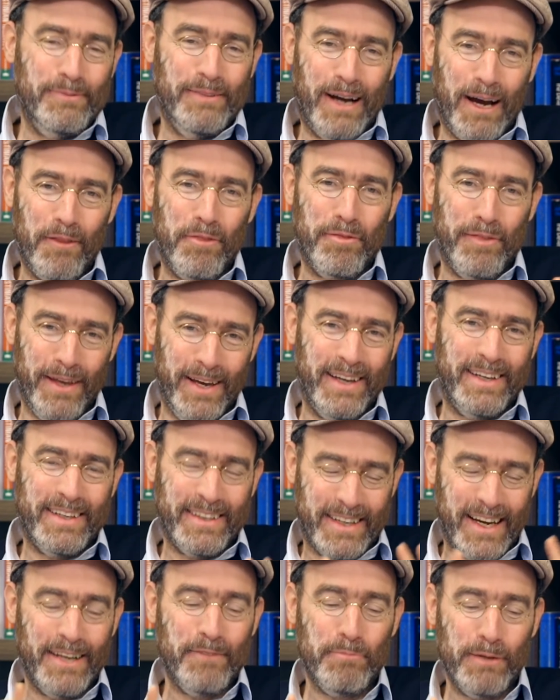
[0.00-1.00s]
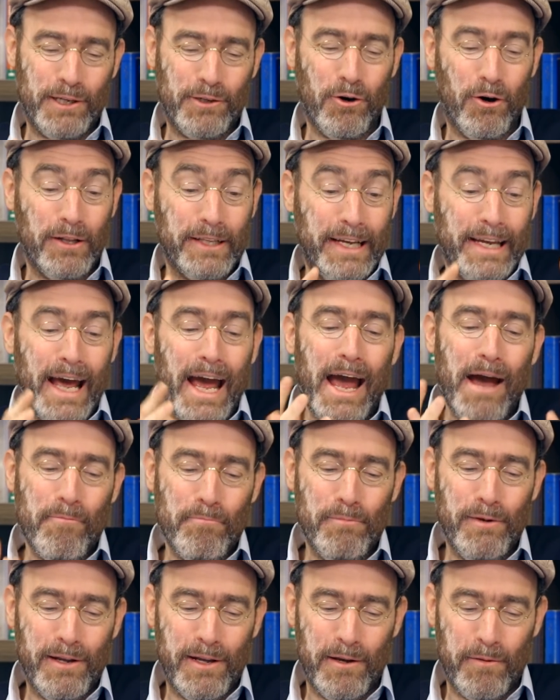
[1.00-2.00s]
I think, can be called an
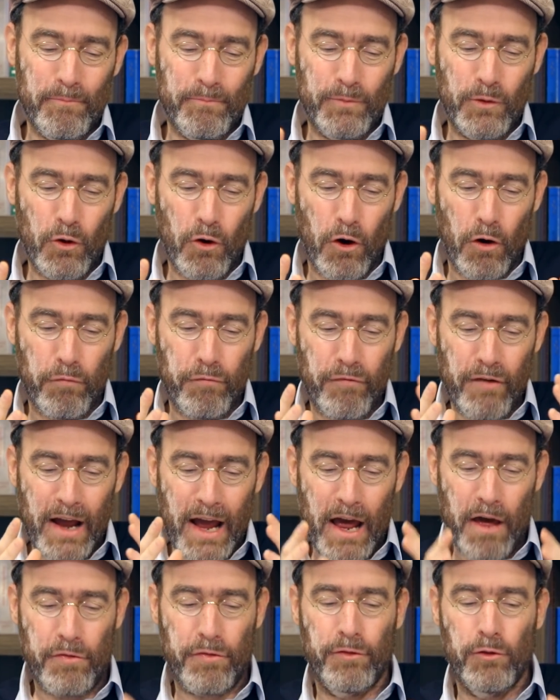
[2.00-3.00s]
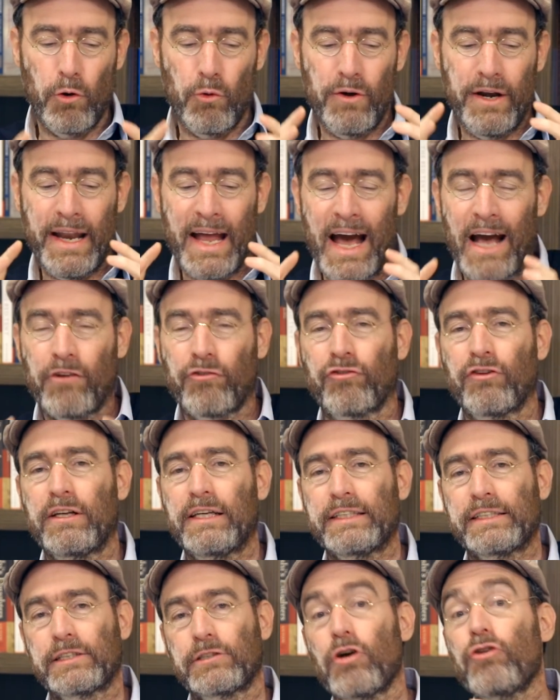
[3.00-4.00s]
emblem of
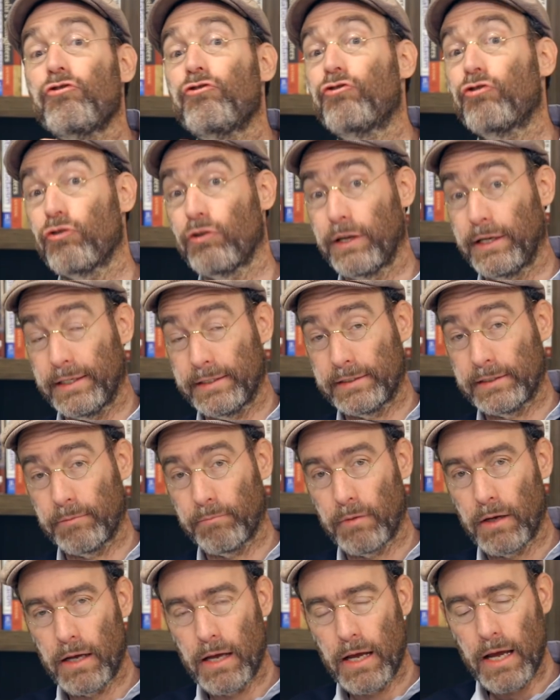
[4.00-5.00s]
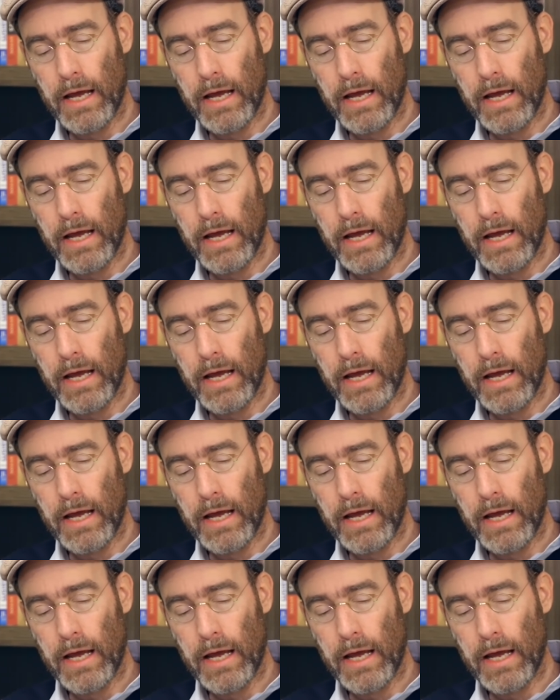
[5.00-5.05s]
ethno-nationalist Judaism.